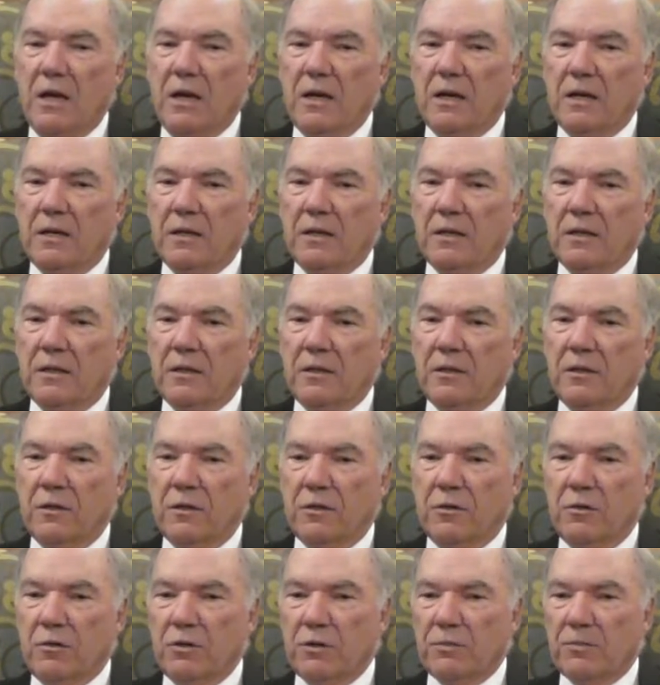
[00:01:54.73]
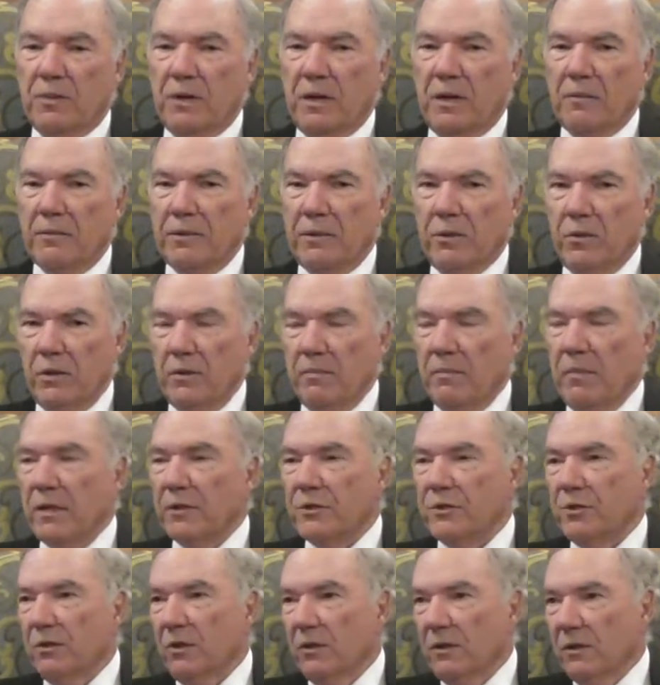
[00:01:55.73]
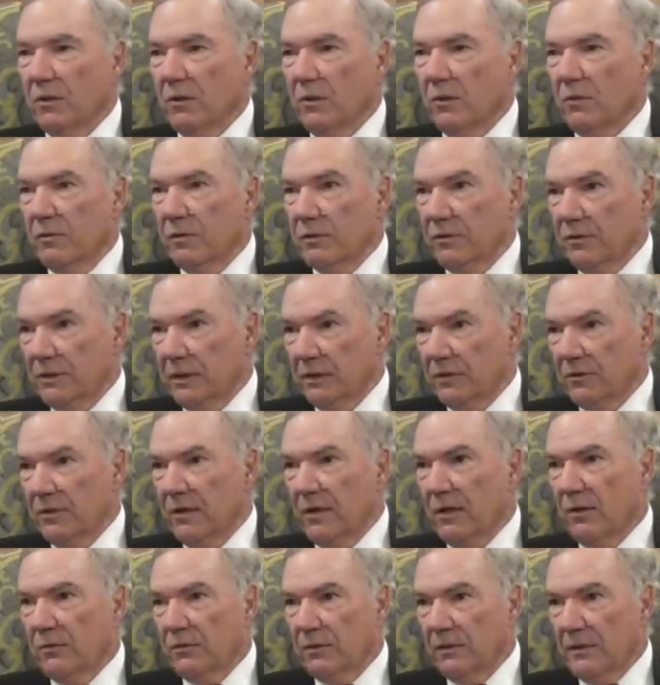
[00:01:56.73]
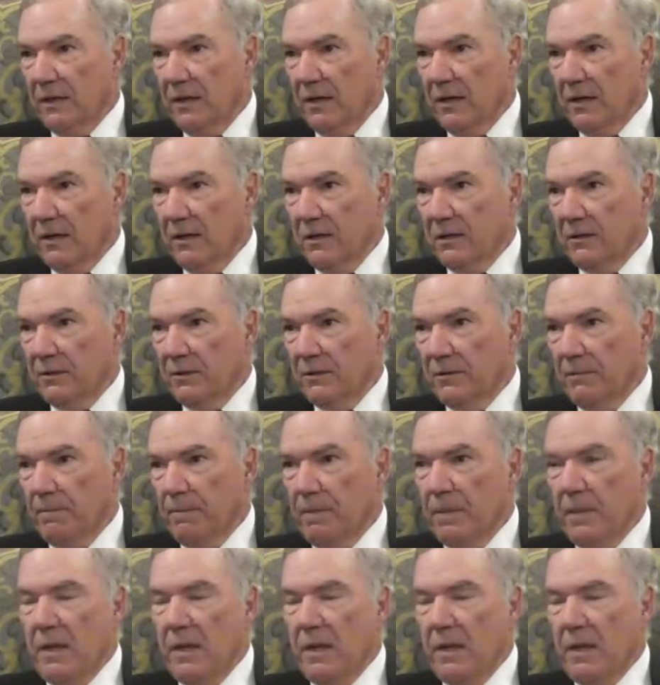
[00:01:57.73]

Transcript: the course probably only measured a little over 6,000 yards.